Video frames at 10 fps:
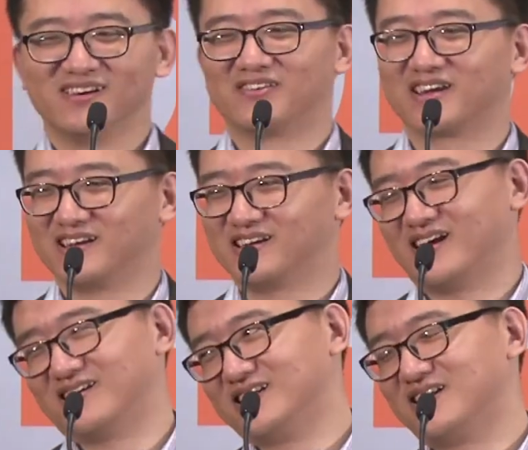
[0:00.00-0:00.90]
Okay,
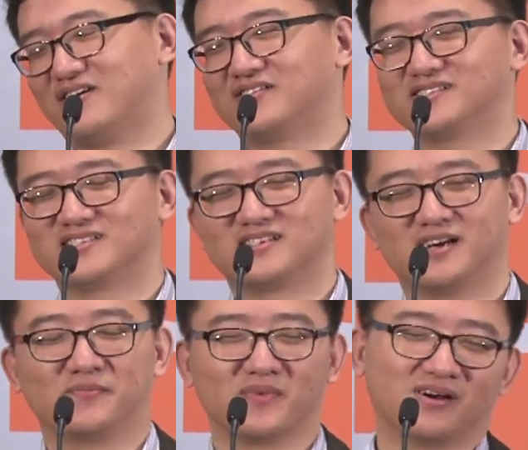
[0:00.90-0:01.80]
and later on is
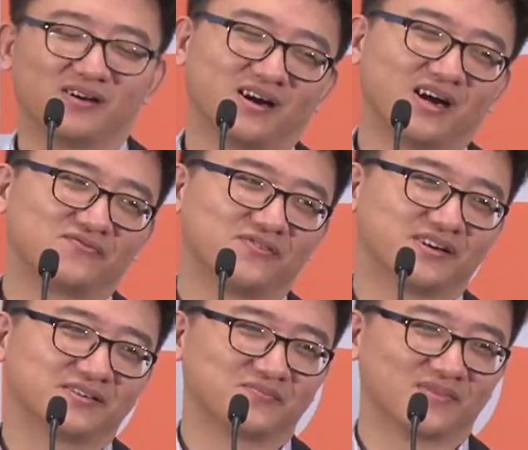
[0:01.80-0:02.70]
that I
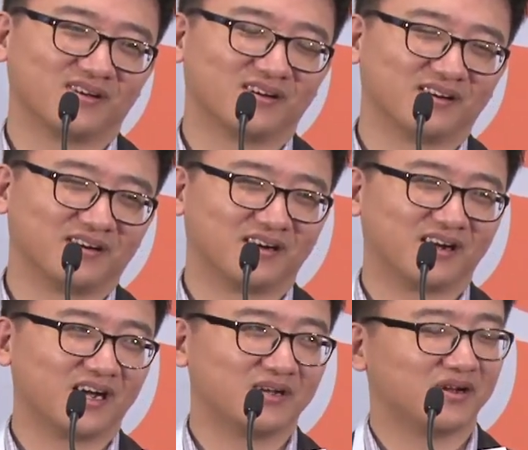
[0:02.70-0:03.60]
think
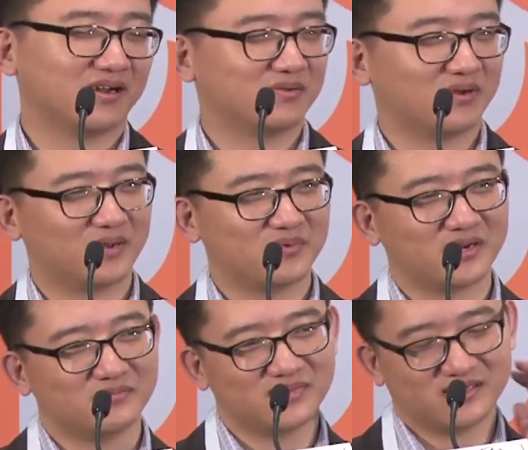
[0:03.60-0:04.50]

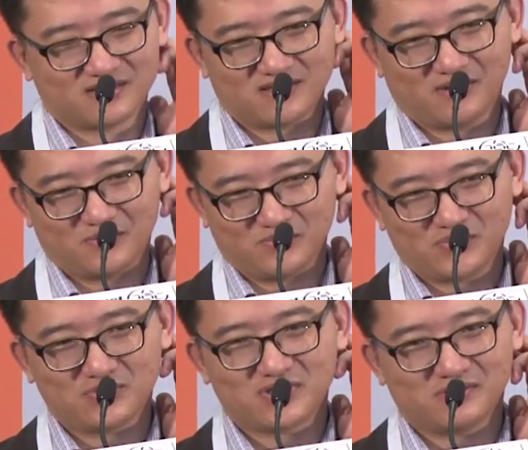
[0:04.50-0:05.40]
IBM is
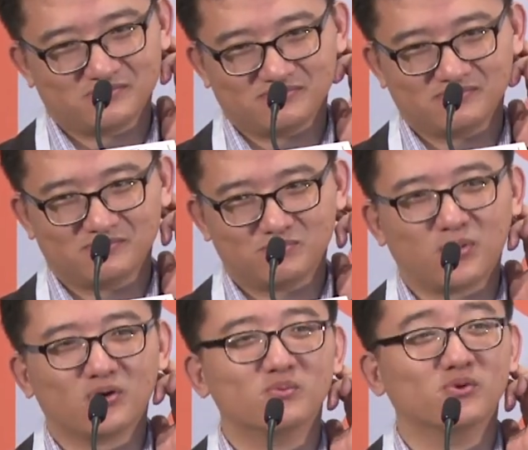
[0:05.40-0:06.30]
do some
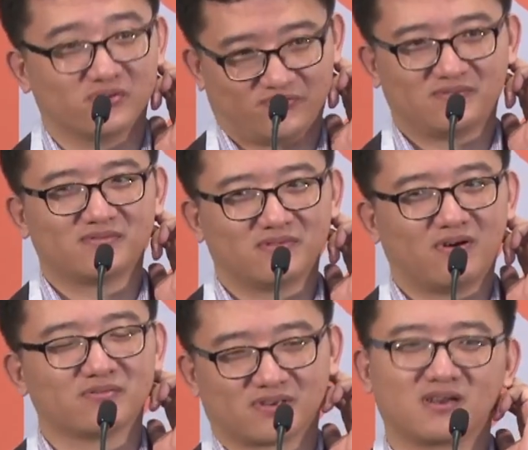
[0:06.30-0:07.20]
bold moves
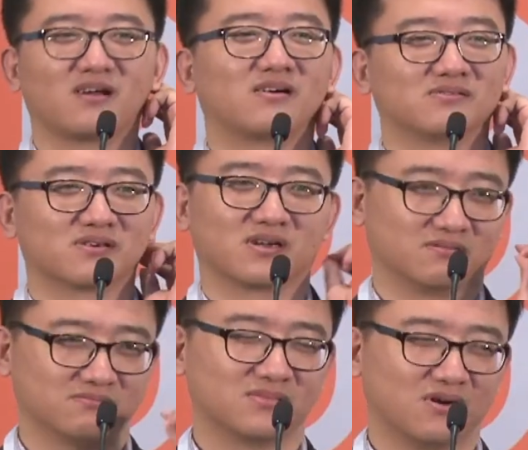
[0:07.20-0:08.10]
on cloud.
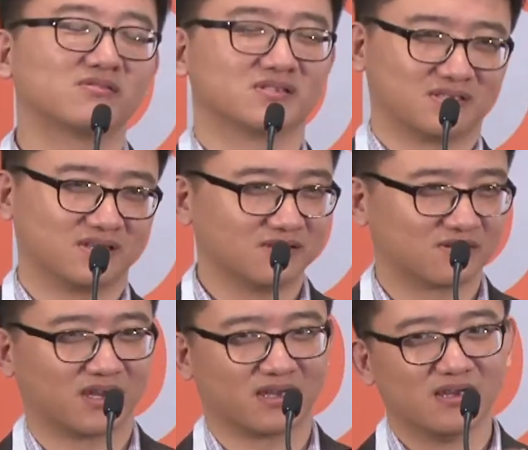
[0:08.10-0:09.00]
Okay, honestly,
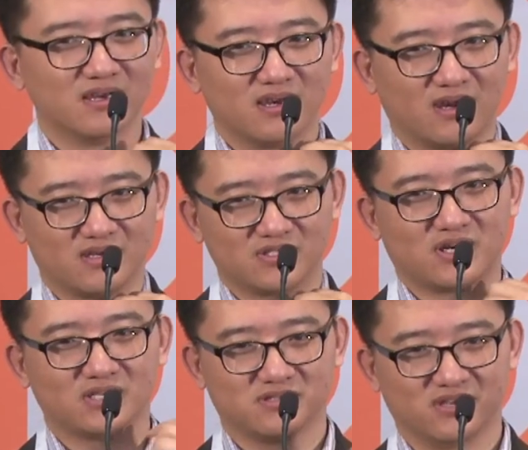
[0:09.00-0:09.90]
okay, you
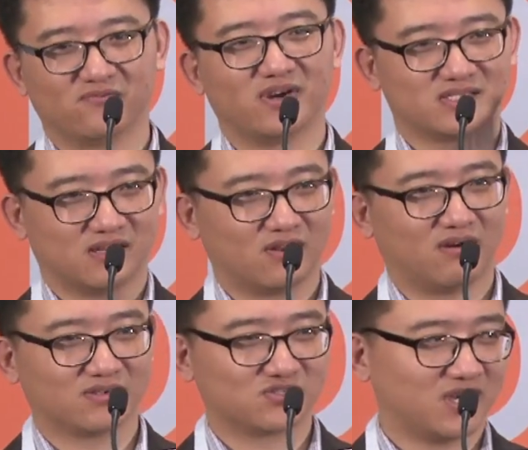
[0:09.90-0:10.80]
try to invest a
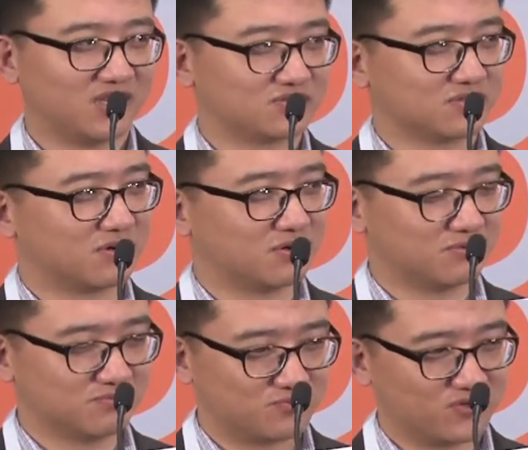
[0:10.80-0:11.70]
lot, try to
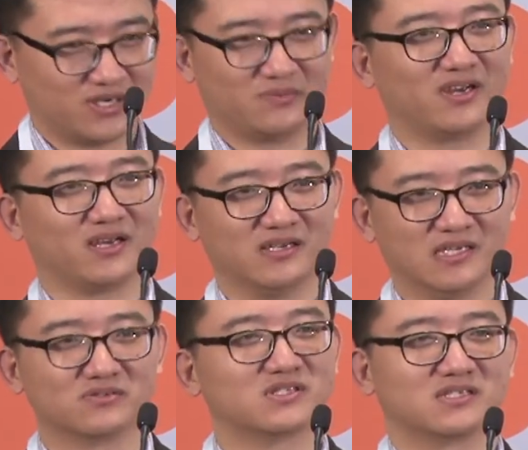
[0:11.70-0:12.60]
homebrew a
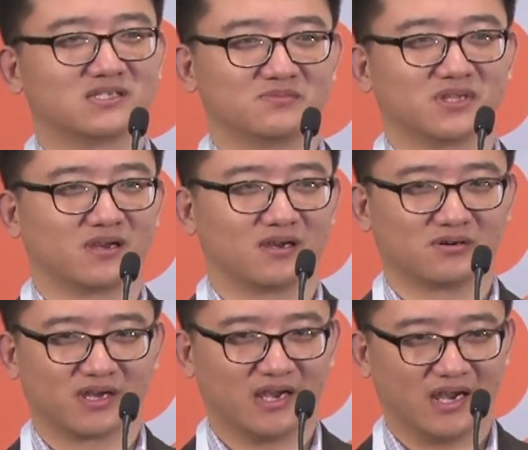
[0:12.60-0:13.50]
new system there,
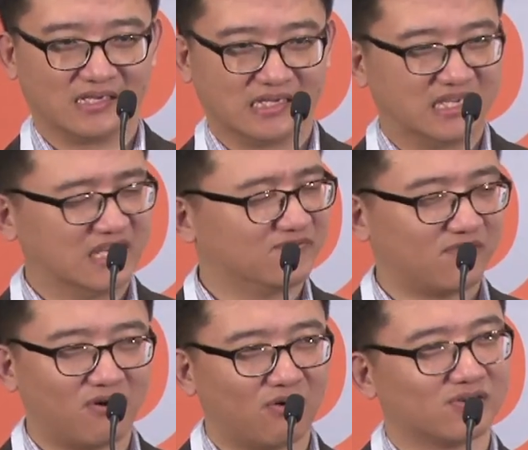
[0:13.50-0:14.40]
okay, and give
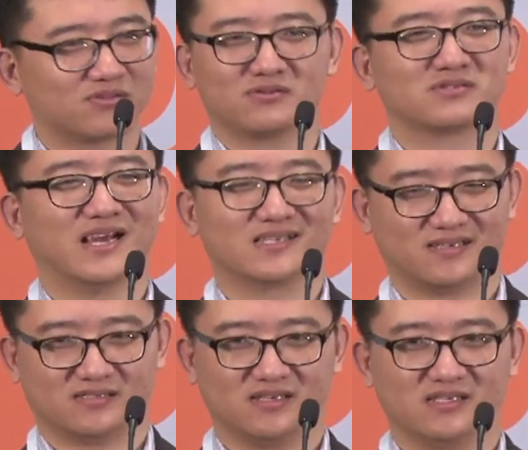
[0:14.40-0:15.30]
all those
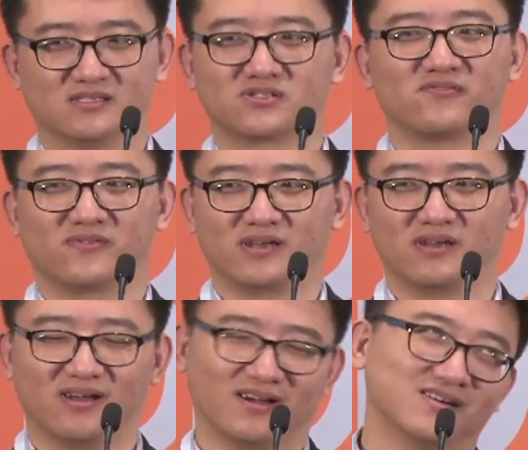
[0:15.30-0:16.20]
assets in
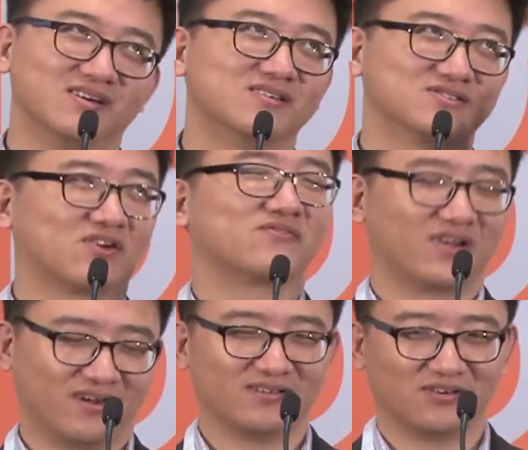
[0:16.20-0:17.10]

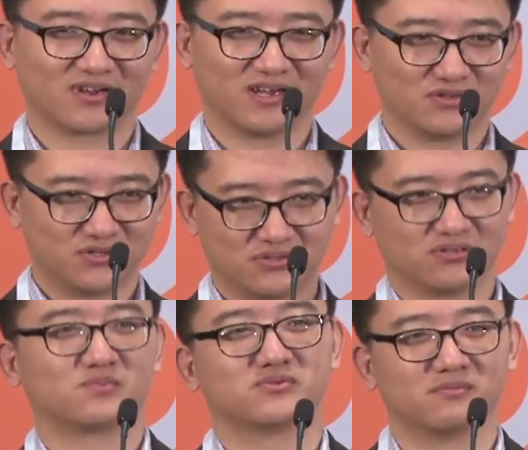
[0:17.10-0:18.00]
software, okay, to
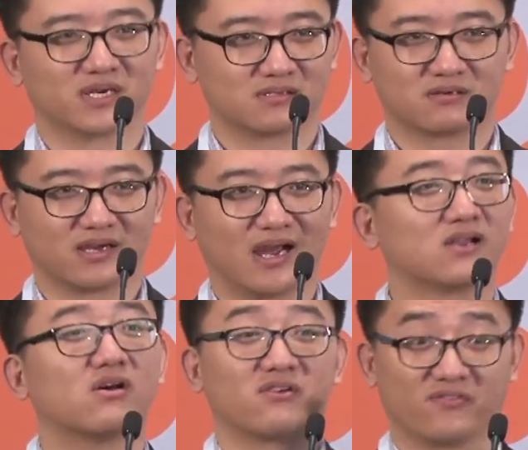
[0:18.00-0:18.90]
the Bluemix, okay, a
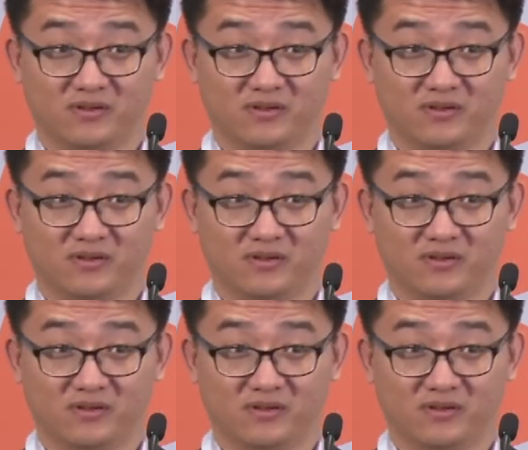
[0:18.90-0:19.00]
lot of